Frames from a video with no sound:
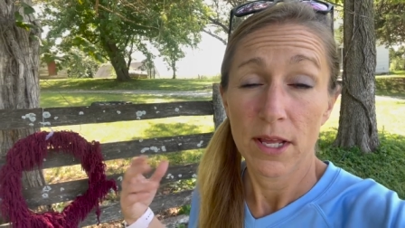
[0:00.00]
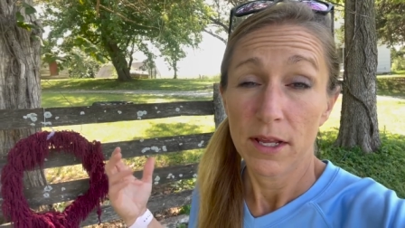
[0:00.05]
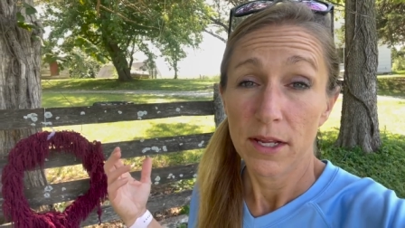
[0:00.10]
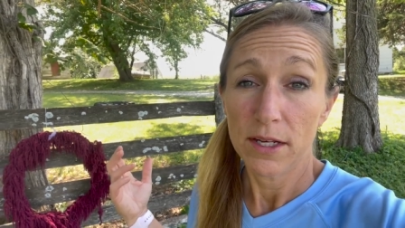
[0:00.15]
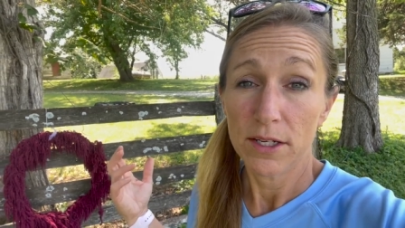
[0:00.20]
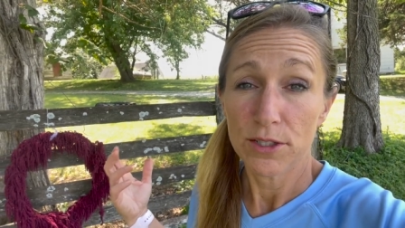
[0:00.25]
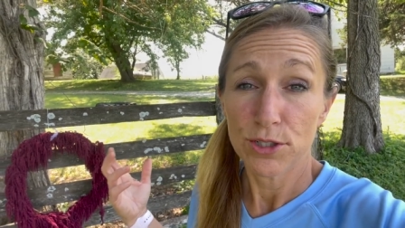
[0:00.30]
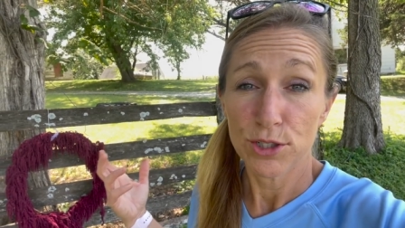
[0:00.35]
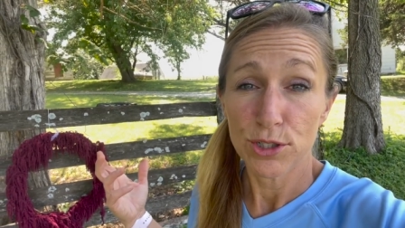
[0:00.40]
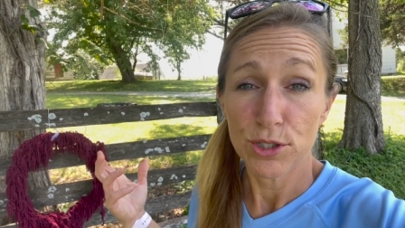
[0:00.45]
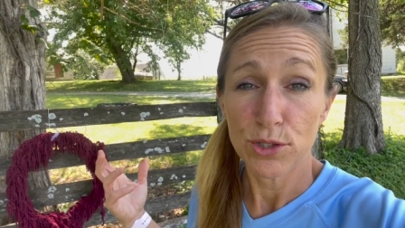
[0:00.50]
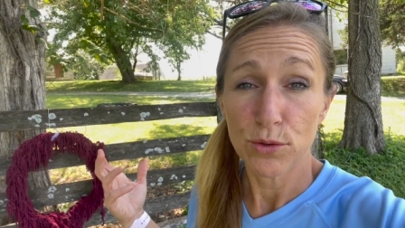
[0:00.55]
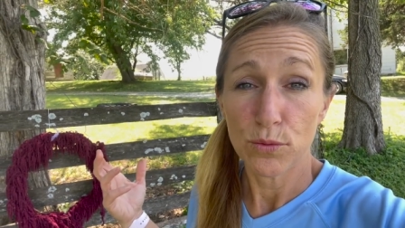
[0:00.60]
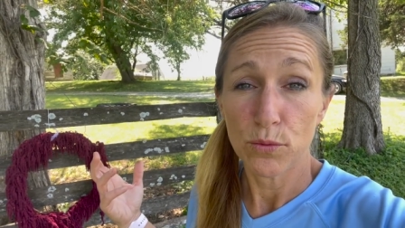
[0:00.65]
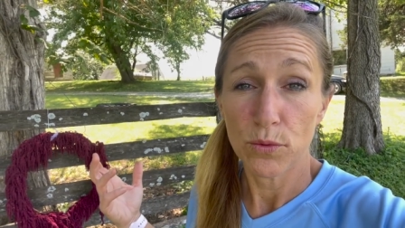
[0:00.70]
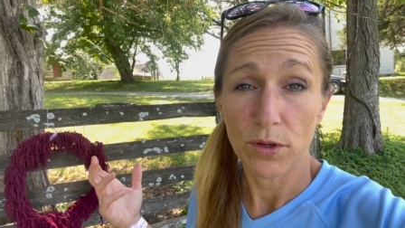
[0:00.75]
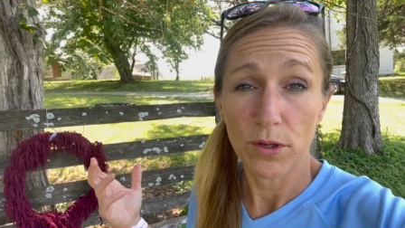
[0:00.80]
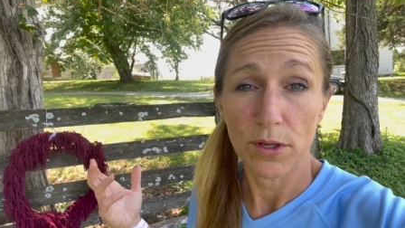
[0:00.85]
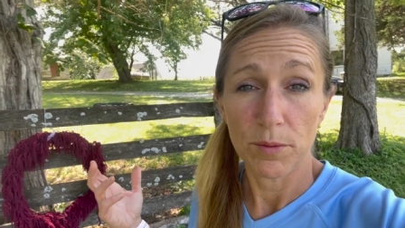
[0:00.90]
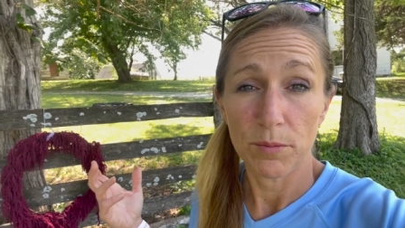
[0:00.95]
and it's just a
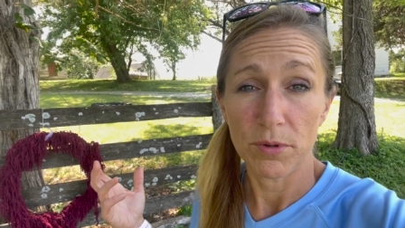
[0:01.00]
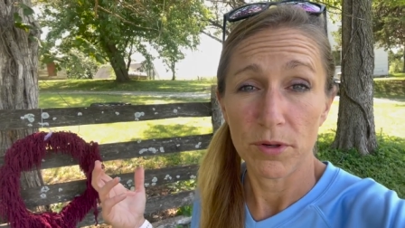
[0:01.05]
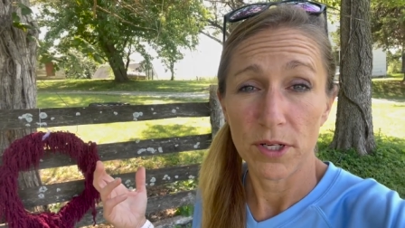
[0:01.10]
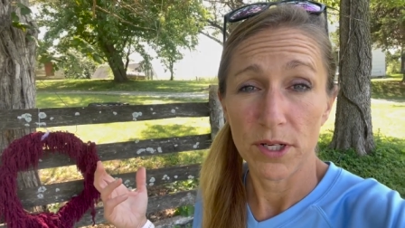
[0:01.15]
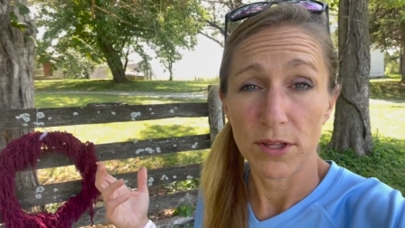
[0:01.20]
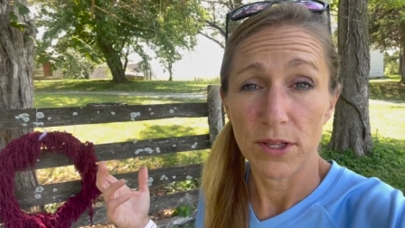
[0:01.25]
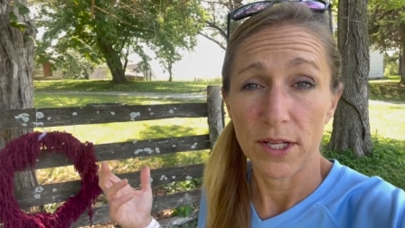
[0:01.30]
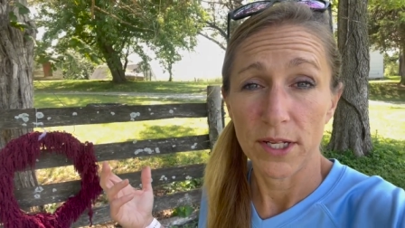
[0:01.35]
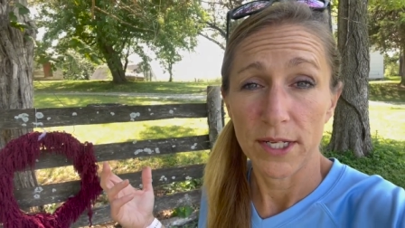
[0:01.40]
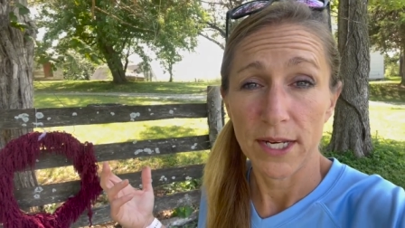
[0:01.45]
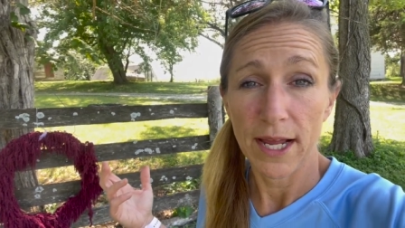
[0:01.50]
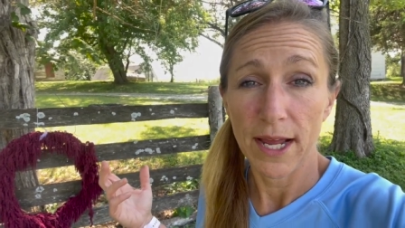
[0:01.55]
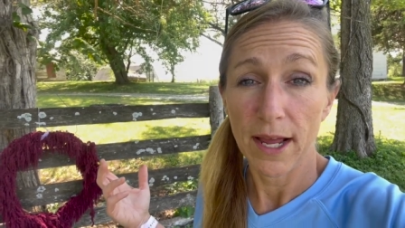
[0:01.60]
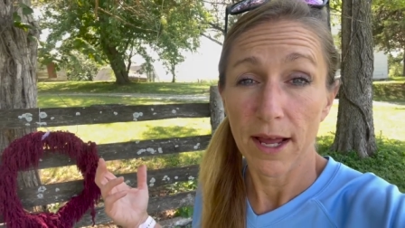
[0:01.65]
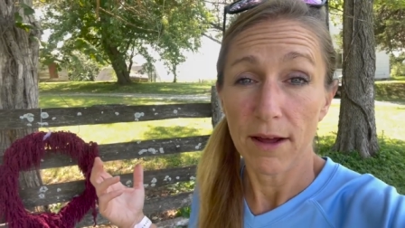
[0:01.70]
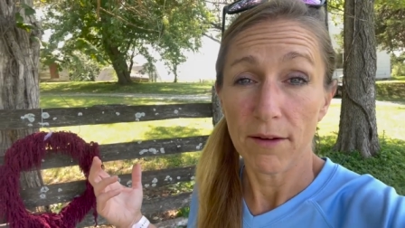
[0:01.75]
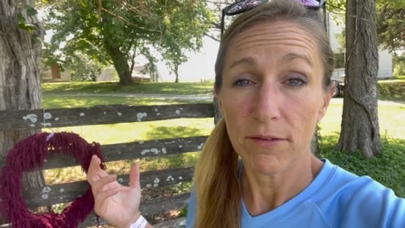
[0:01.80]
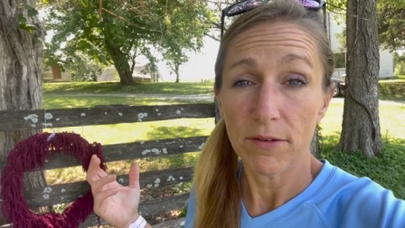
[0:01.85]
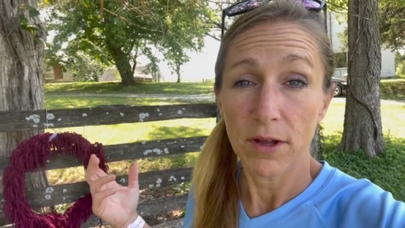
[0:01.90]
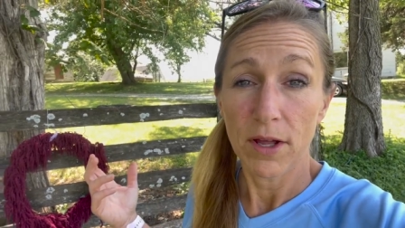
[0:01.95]
really pretty thing to have.